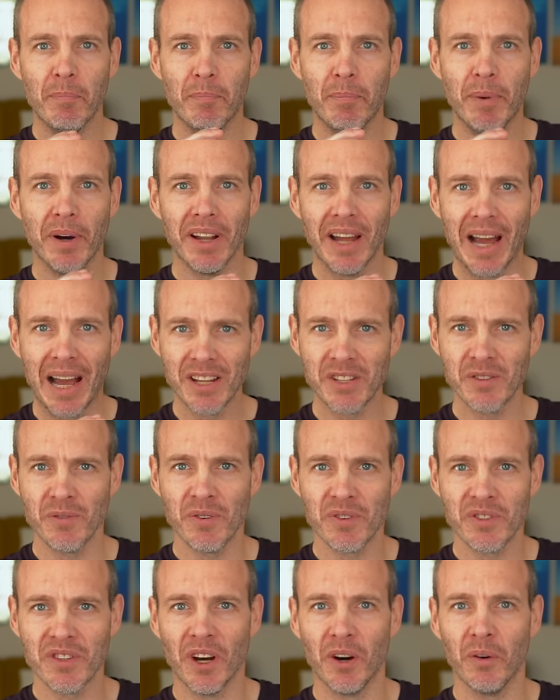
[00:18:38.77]
but as a
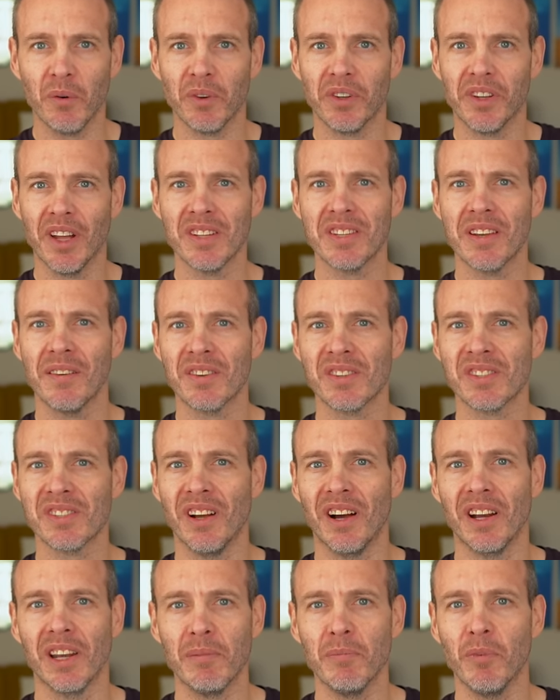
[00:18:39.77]
result, does have a
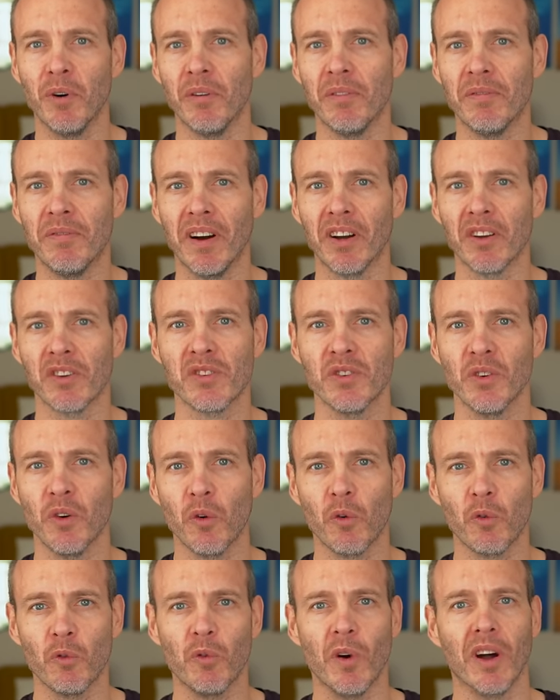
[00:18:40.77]
slightly more
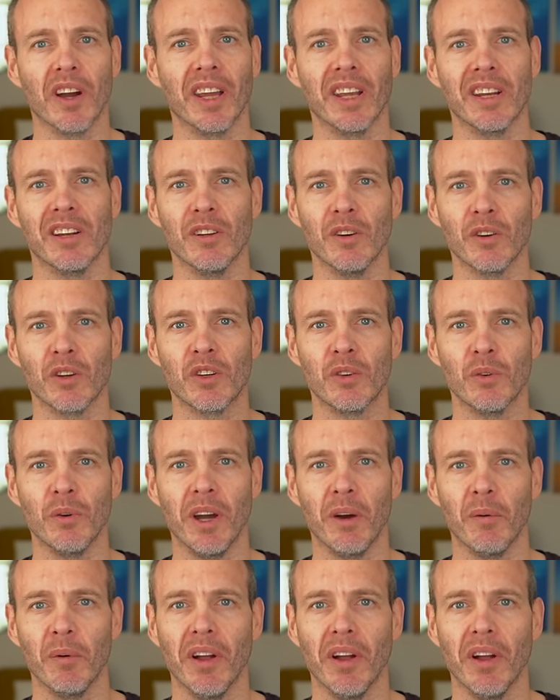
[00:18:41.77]
functional, rugged look to it.